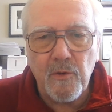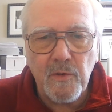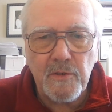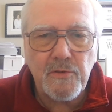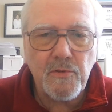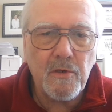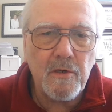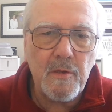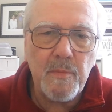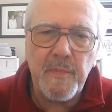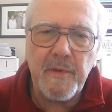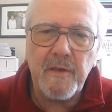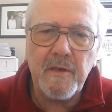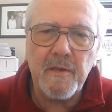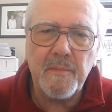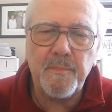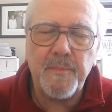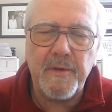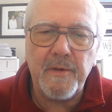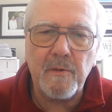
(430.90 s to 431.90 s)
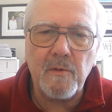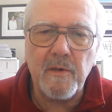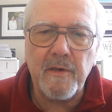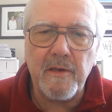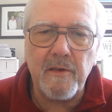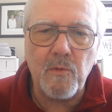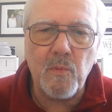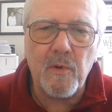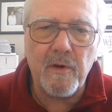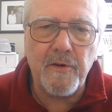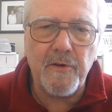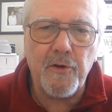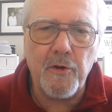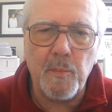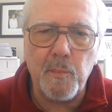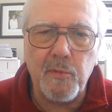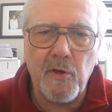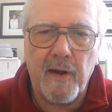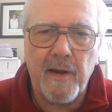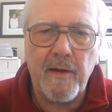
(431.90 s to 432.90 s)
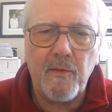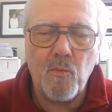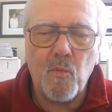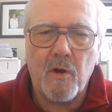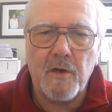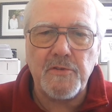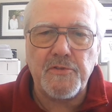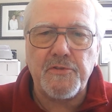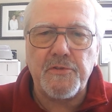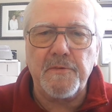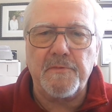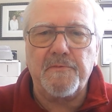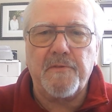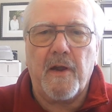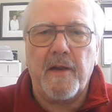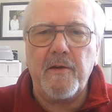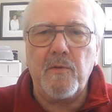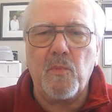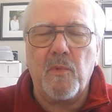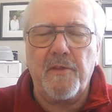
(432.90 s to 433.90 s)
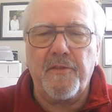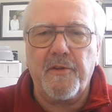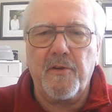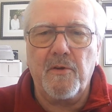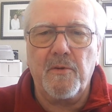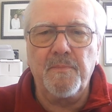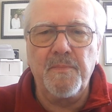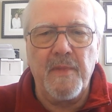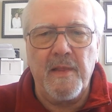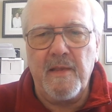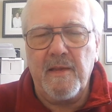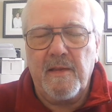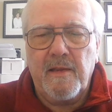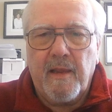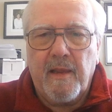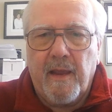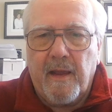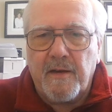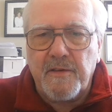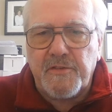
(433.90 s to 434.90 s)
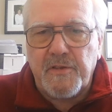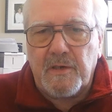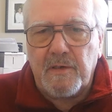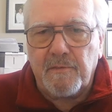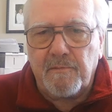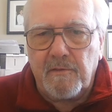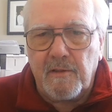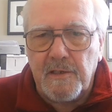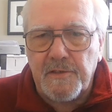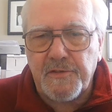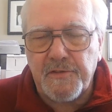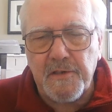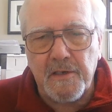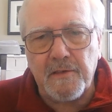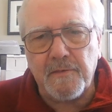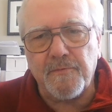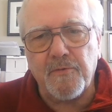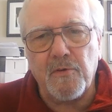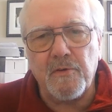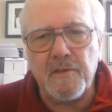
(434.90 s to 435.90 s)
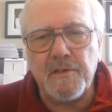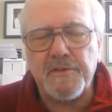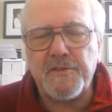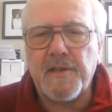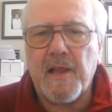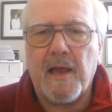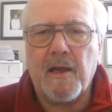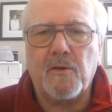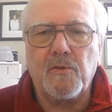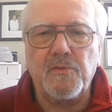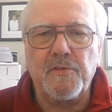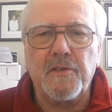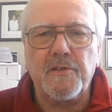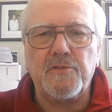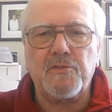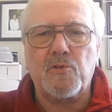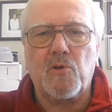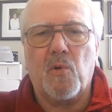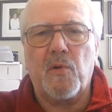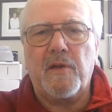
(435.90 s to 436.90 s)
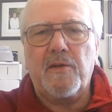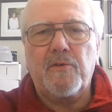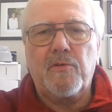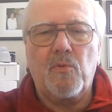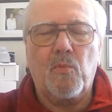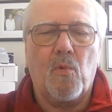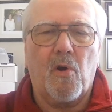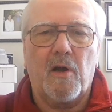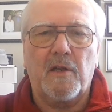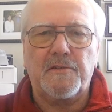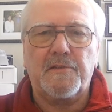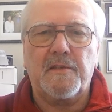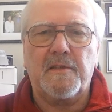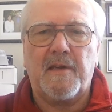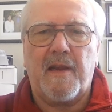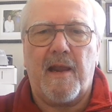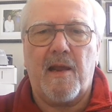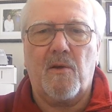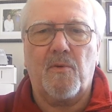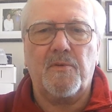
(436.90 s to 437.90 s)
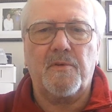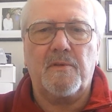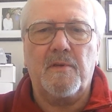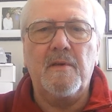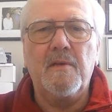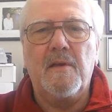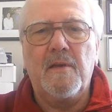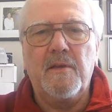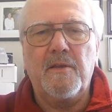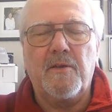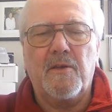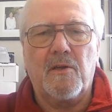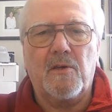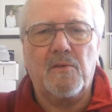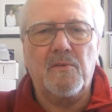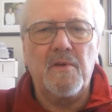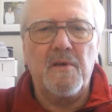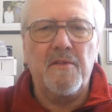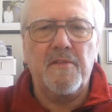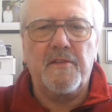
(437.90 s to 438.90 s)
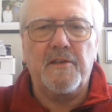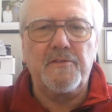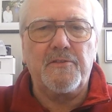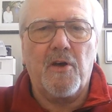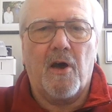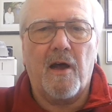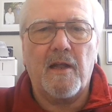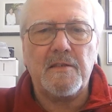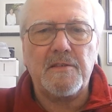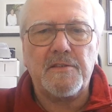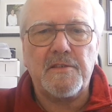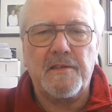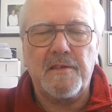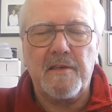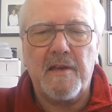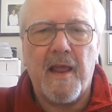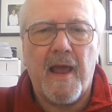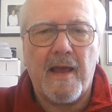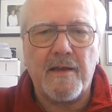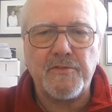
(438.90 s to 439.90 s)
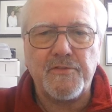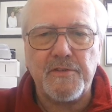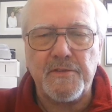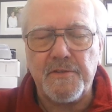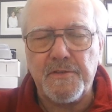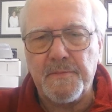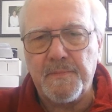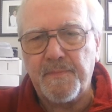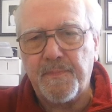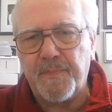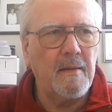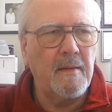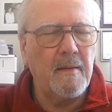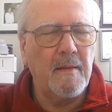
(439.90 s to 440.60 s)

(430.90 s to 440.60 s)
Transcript: There is going to be a period where your brain wants to fight with you, and instead of listening for the sound, it's going to want to count, the dots and dashes.